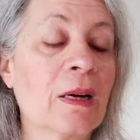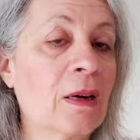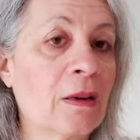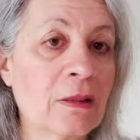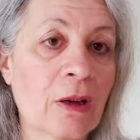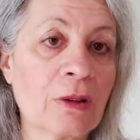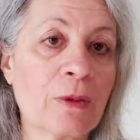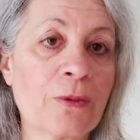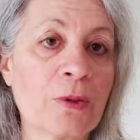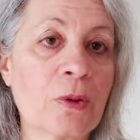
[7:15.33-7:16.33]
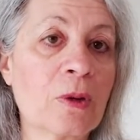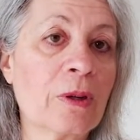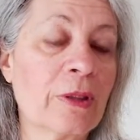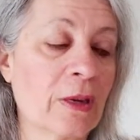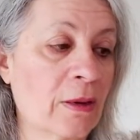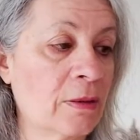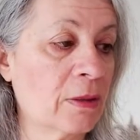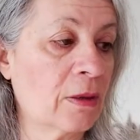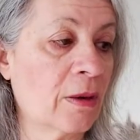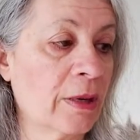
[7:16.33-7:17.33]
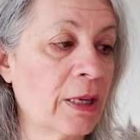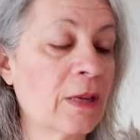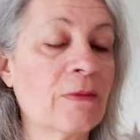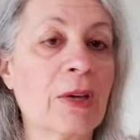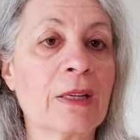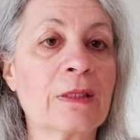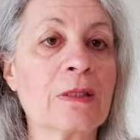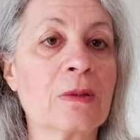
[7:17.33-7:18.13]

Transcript: along the floor are heating vents,